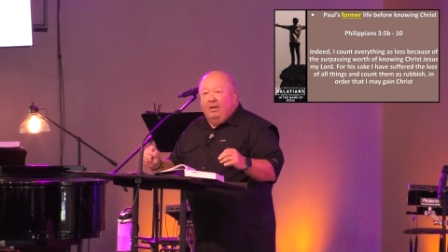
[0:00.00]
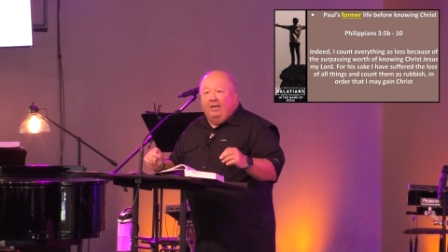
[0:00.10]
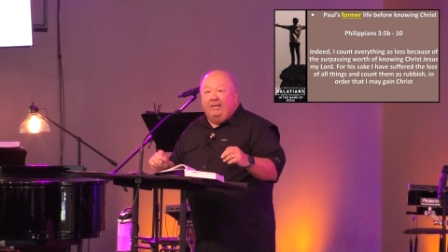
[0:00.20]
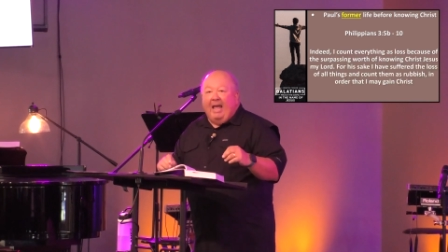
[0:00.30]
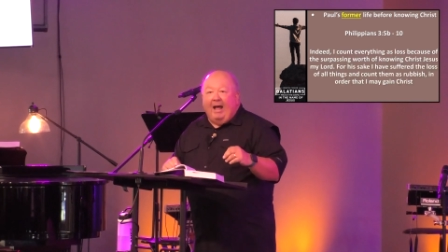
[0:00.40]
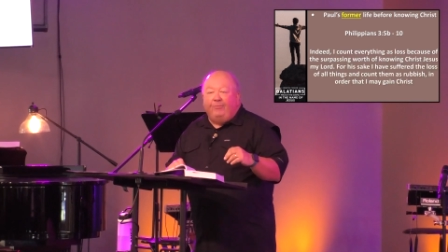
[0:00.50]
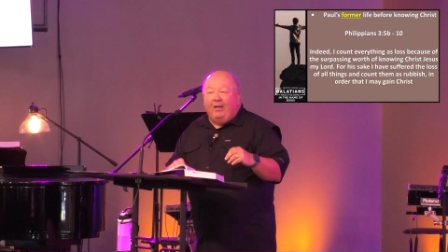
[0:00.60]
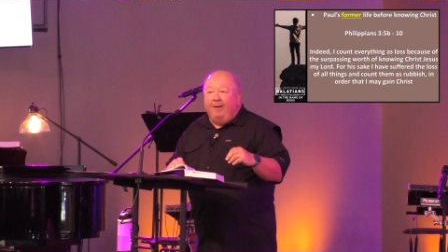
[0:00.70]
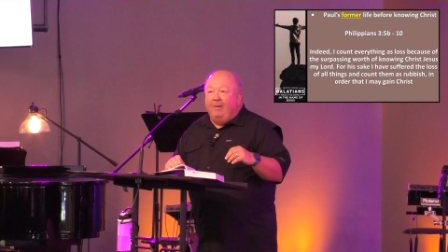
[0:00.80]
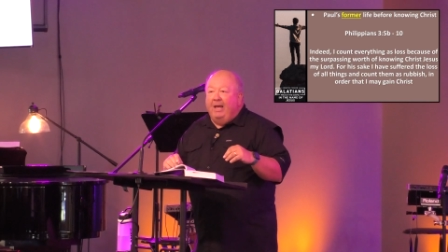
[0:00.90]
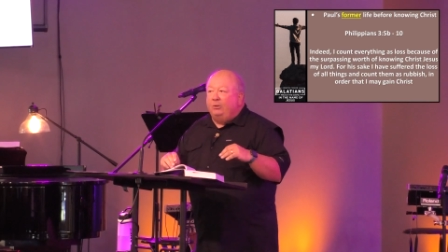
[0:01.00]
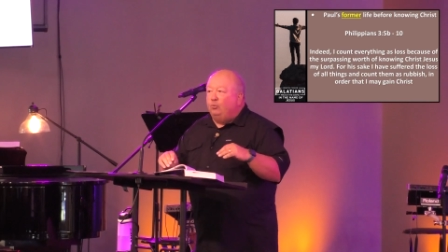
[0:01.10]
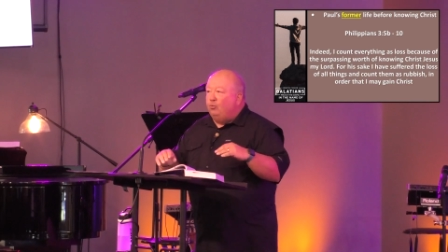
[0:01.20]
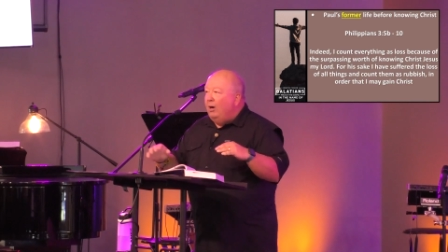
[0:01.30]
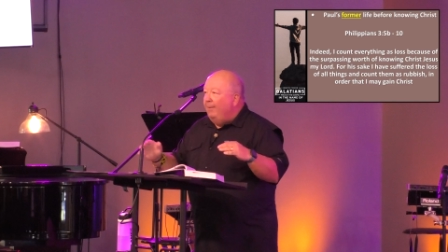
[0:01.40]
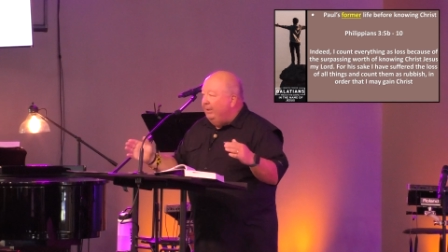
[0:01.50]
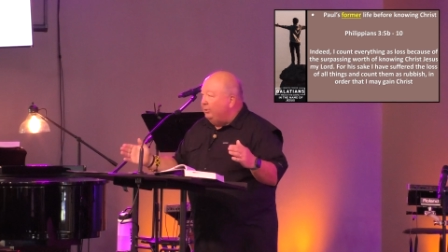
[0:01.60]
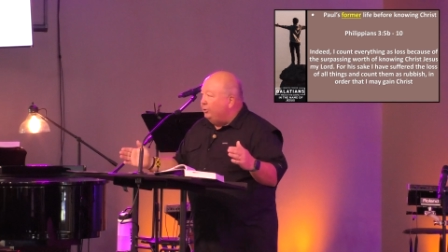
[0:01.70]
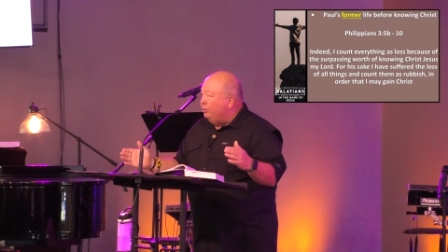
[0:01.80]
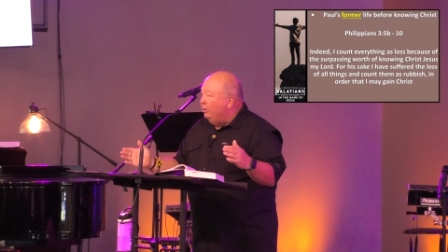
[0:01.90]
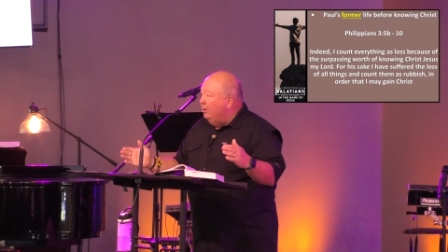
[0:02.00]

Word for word: and count them as rubbish.